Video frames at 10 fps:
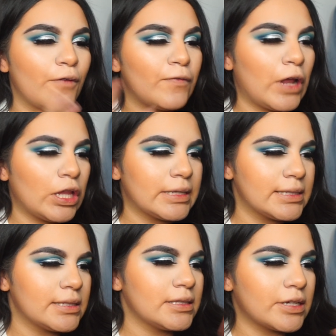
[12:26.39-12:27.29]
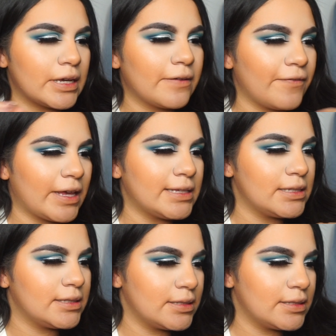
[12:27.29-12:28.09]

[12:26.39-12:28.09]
flawless looking face,